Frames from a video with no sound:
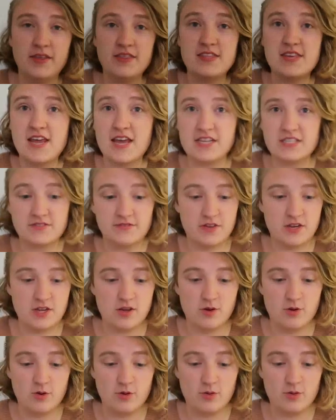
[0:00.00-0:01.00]
in the next
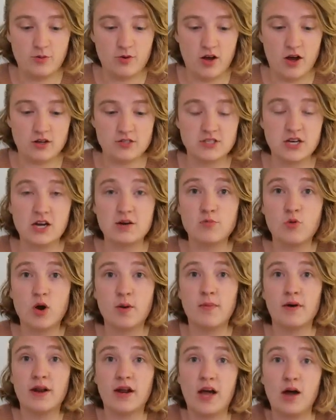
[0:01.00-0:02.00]
video, I'll talk
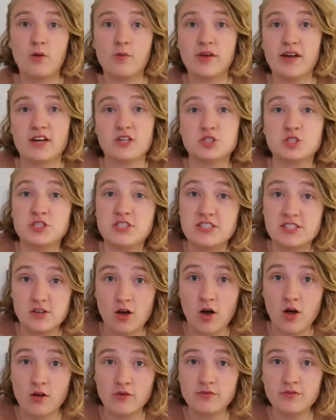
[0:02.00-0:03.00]
more about how we actually
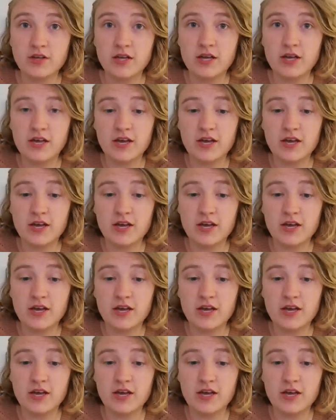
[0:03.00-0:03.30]
solve